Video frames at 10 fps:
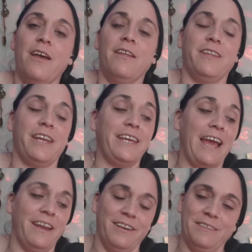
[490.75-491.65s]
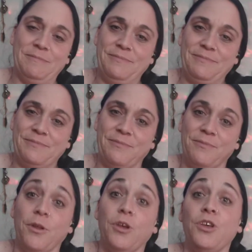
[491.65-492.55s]
that, again,
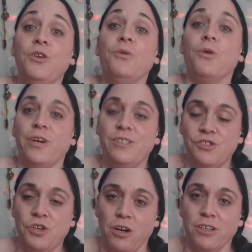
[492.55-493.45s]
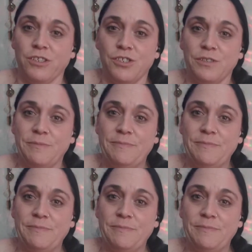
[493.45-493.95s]
you are in charge.